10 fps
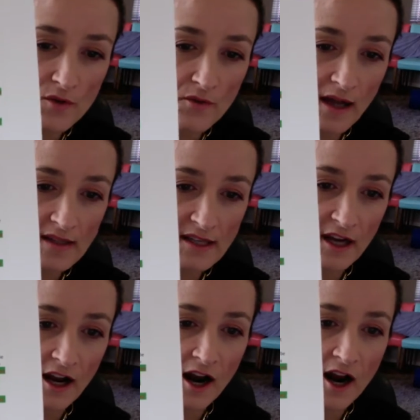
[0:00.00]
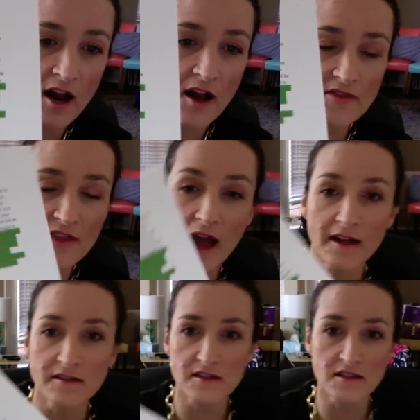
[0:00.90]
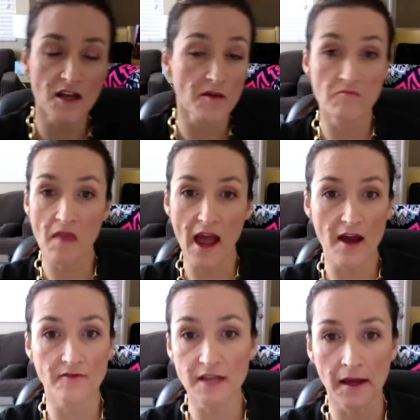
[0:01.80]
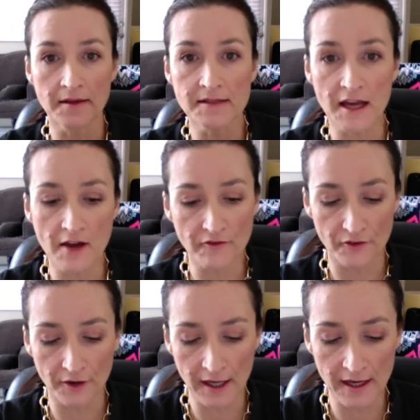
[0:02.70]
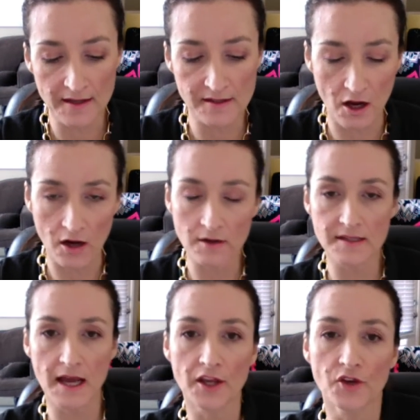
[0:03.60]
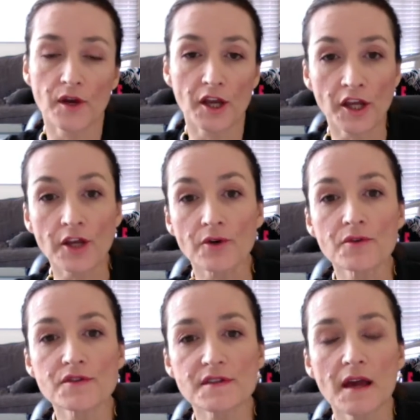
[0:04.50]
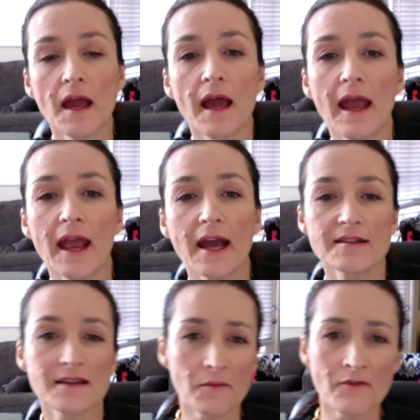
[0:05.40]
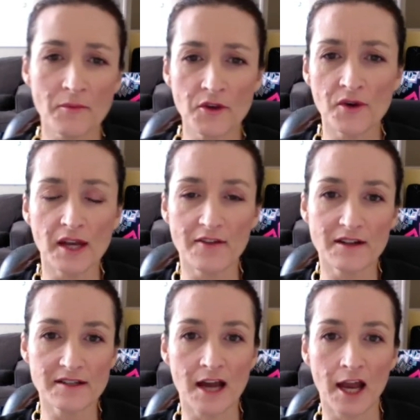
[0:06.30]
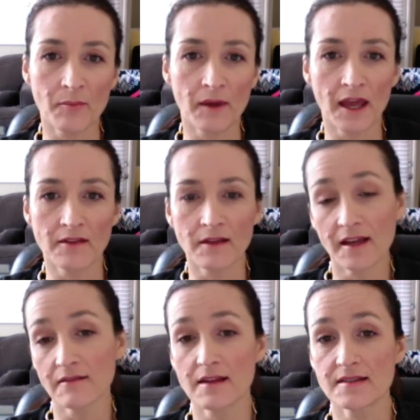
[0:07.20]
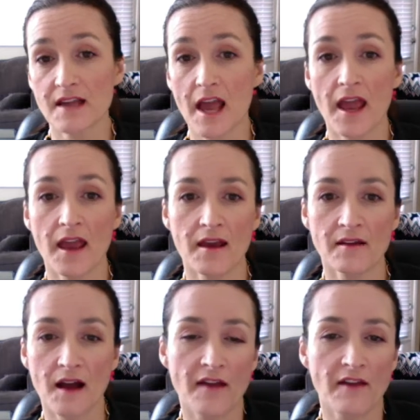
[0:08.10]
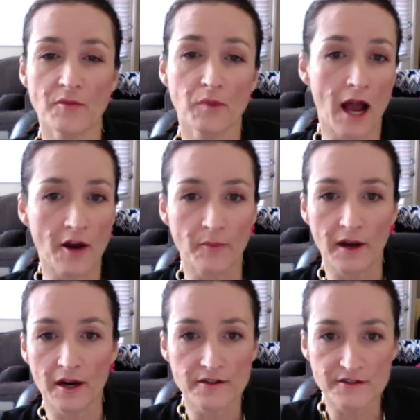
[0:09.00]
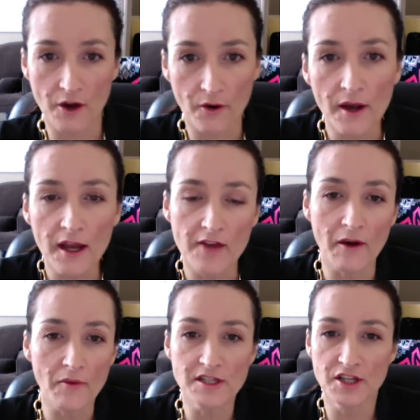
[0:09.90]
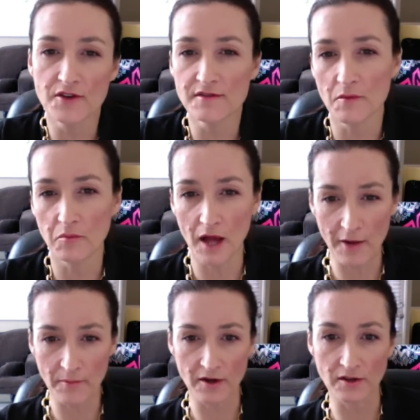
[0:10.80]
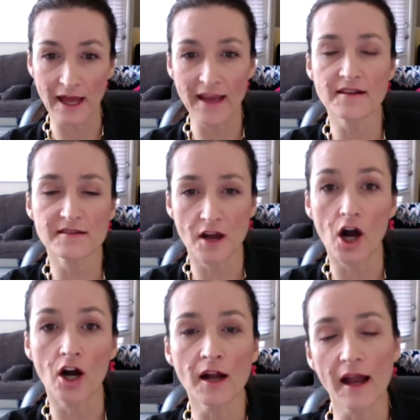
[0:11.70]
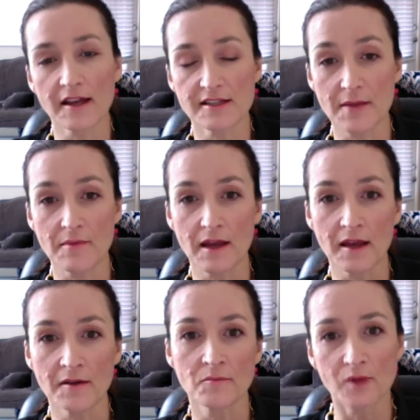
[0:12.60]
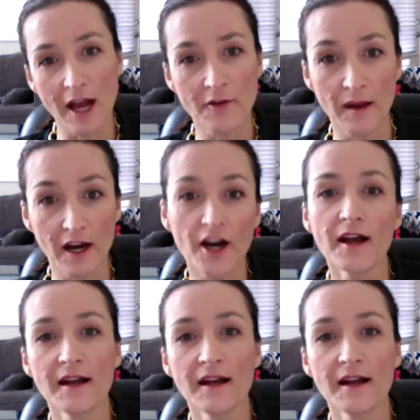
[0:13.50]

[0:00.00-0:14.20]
Right here, that have tons of free songs that you can use. And some of them you can even type in, like, let's say I like Black Bear. So if I want to use a Black Bear like song, I could type in Black Bear